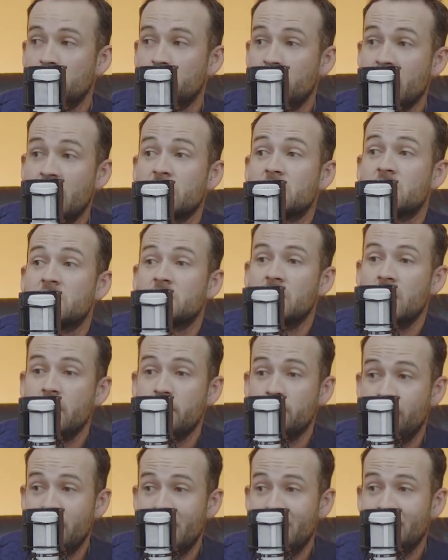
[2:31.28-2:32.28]
Dude, I
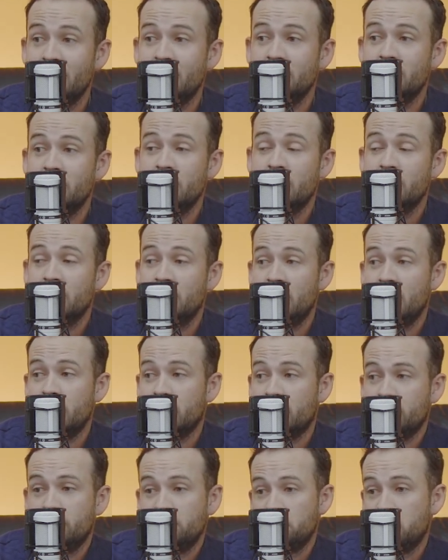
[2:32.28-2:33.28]
slept badly
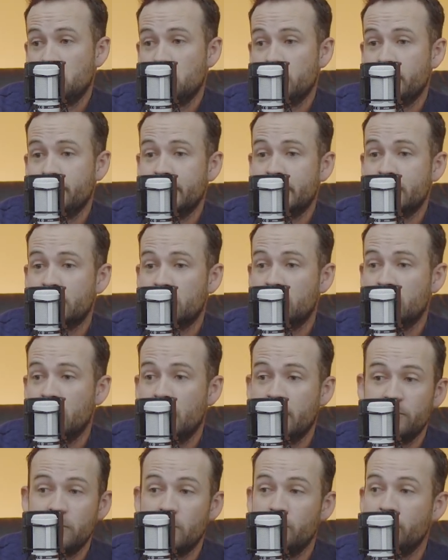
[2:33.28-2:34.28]
like 3 weeks ago.
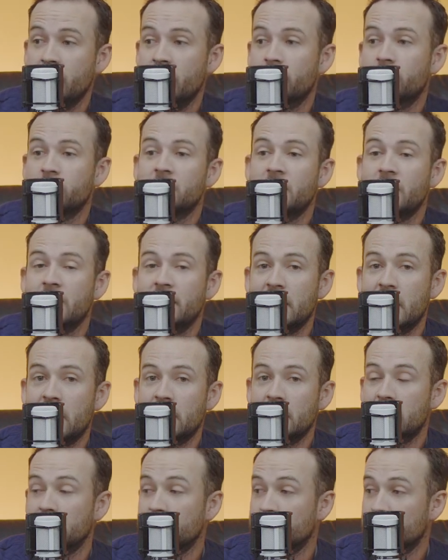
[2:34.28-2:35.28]
I've not been able to hit a
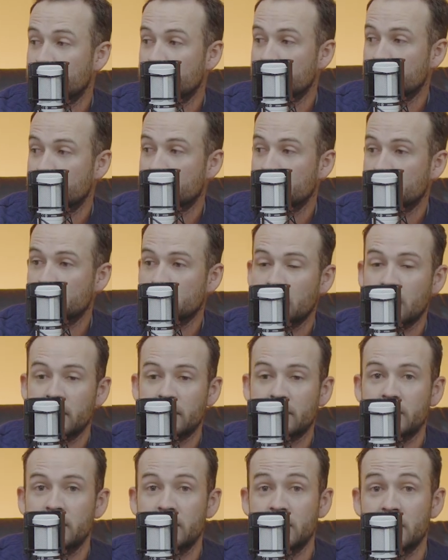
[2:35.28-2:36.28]
9-iron since.
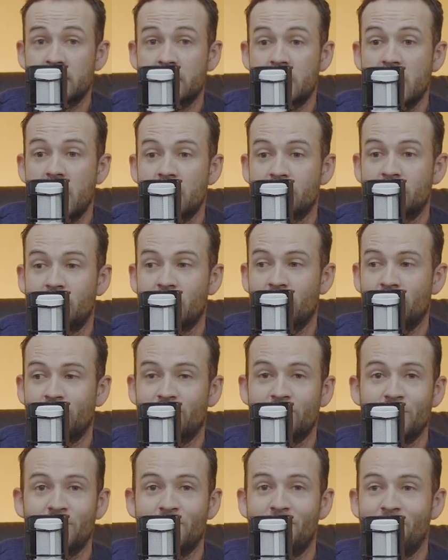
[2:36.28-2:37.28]
And this guy's gone
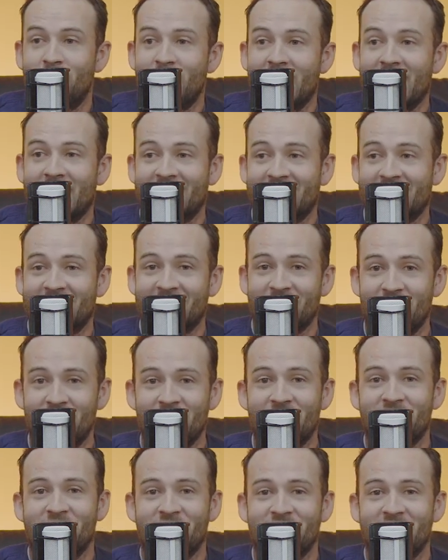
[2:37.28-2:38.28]
through back
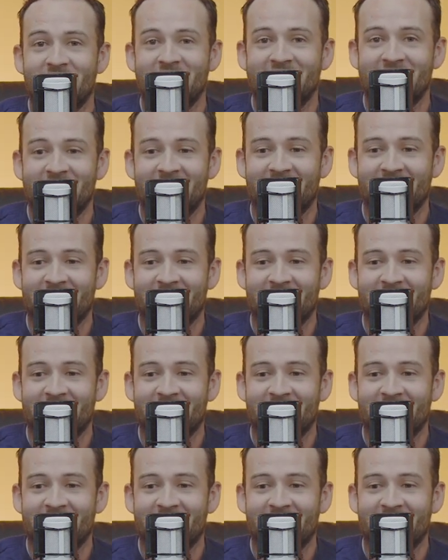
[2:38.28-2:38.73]
surgeries.